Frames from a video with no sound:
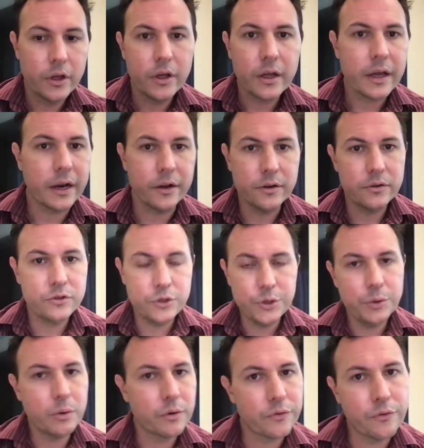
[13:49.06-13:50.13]
kind of
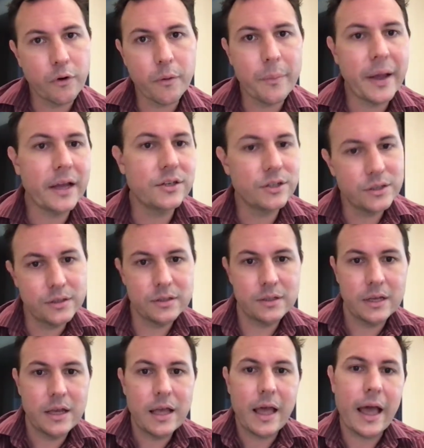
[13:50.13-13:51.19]
2 or 4 pages
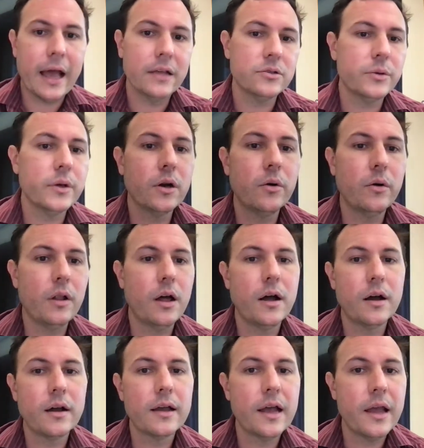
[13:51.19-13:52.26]
as we go
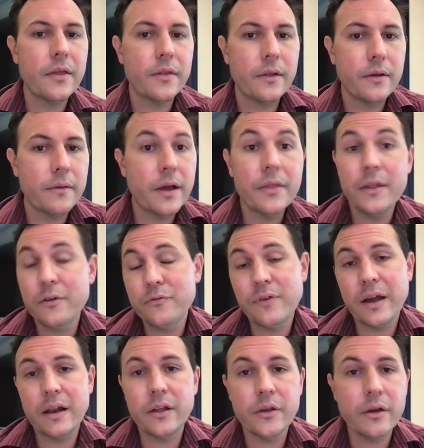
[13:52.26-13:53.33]
along. And then
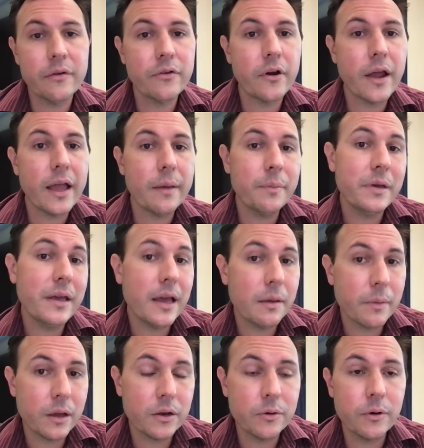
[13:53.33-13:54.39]
finally you have your APA
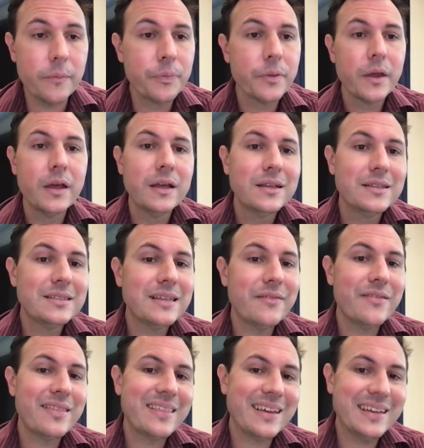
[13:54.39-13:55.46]
manual,
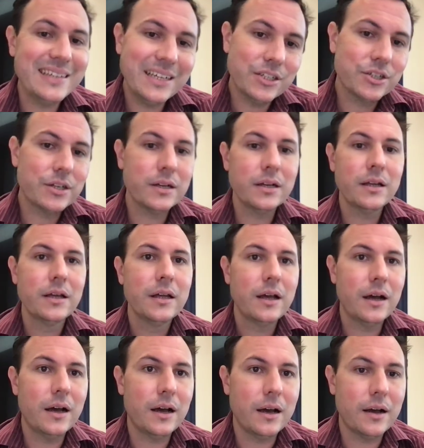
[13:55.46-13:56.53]
7th edition.
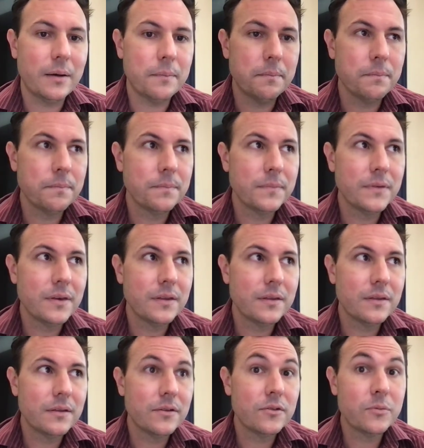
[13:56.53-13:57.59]

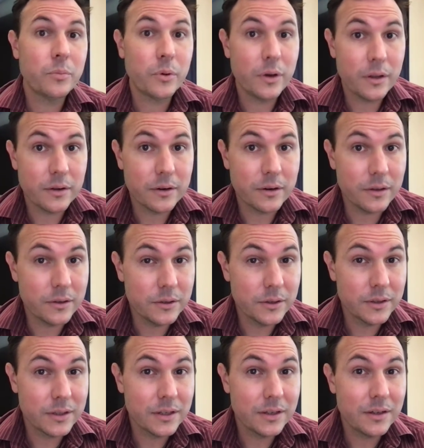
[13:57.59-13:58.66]
Spoiler
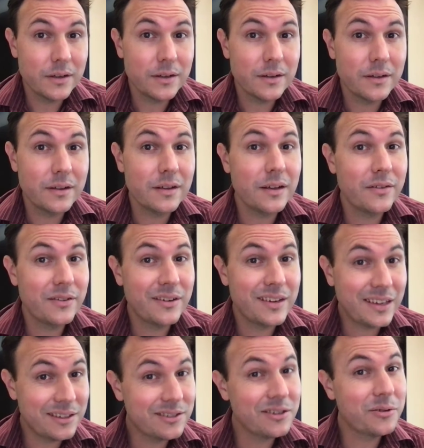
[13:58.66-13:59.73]
alert, if you're
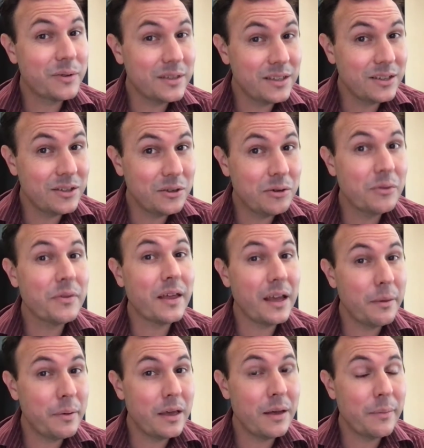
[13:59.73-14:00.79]
not sure what to do and the
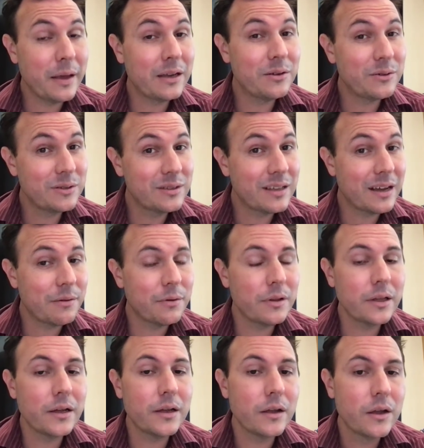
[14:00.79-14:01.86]
APA manual is not
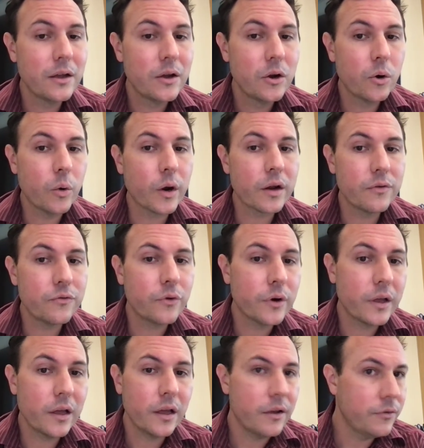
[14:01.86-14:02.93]
really working for
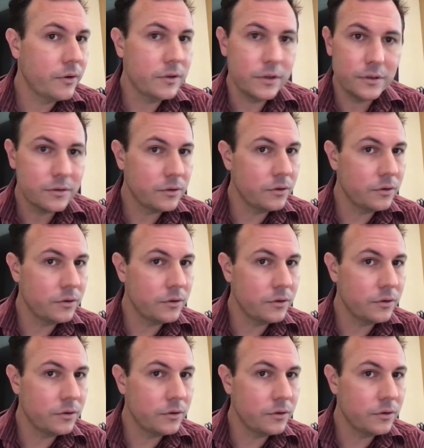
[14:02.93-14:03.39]
you, if you just